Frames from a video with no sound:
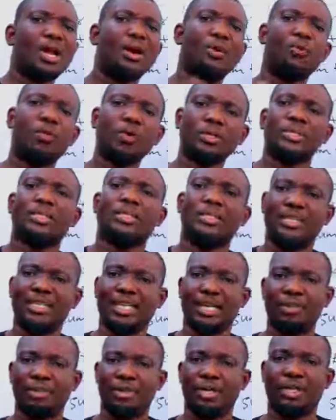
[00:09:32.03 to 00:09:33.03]
What is
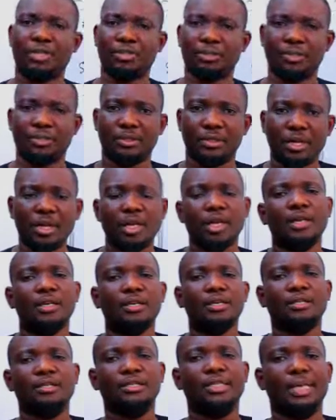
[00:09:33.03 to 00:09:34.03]
deamination?
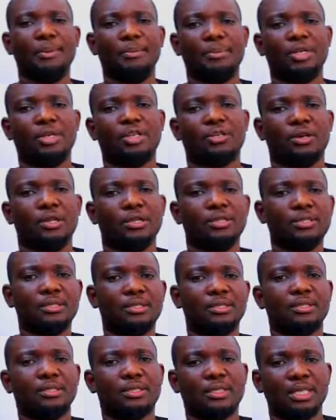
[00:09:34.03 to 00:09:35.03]
Deamination
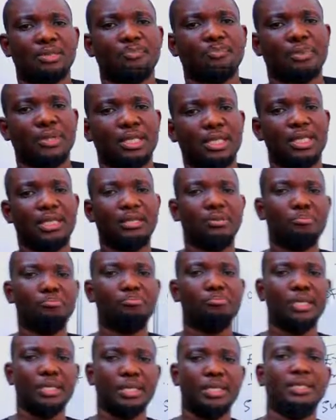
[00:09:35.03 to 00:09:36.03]
simply
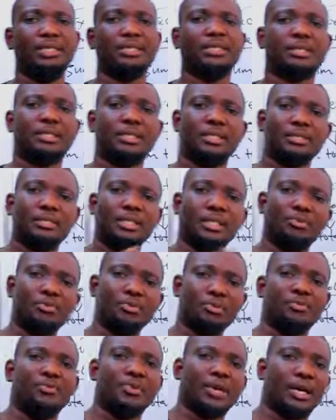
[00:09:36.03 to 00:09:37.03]
means the
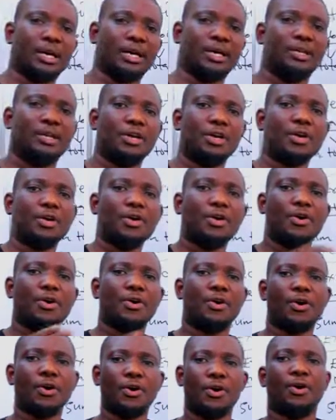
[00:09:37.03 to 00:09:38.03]
removal
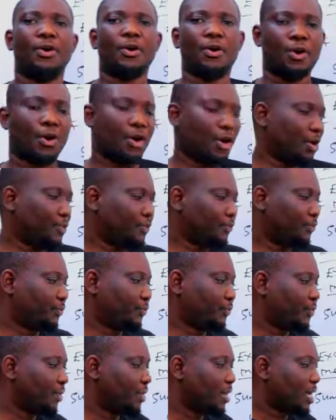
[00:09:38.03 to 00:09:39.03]
of
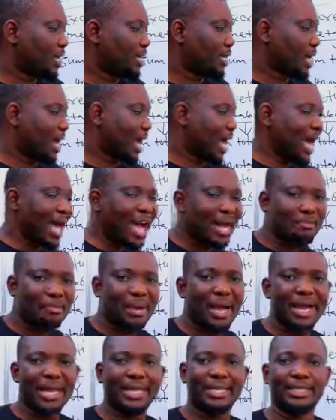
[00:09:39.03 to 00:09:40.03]

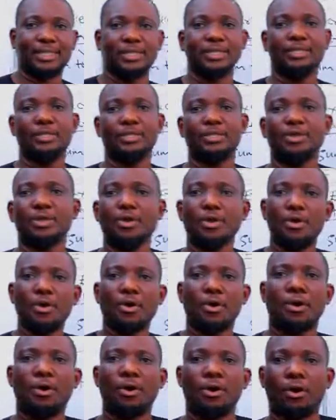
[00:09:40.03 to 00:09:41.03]
amine,
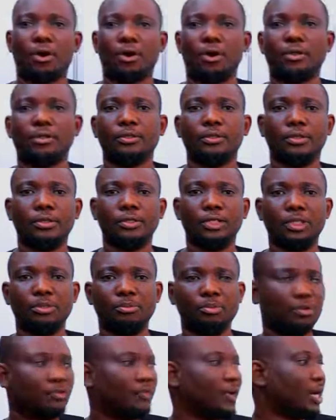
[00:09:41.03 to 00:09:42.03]
or the
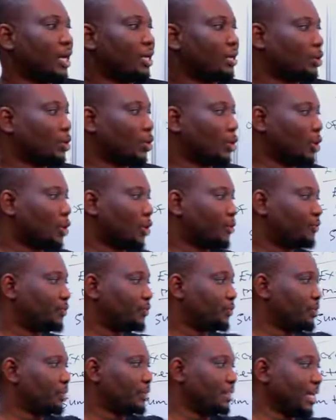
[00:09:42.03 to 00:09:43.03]
removal of
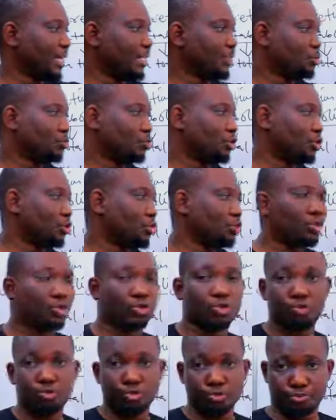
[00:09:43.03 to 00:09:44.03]

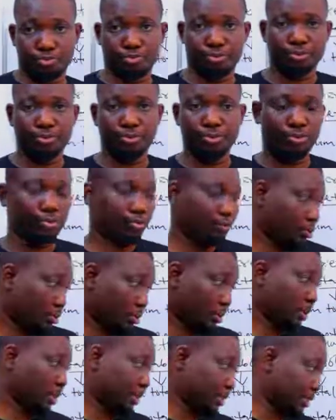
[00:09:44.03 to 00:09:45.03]
nitrogenous group,
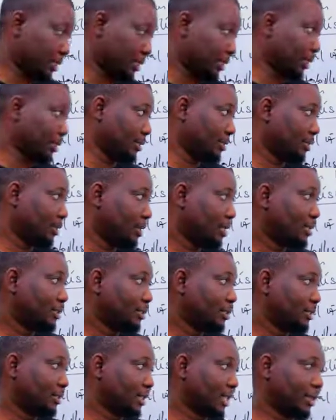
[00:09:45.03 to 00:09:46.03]
because this is still
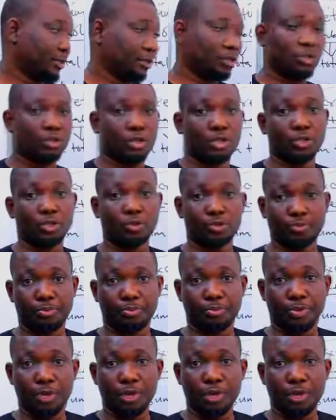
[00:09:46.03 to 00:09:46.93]
nitrogenous group.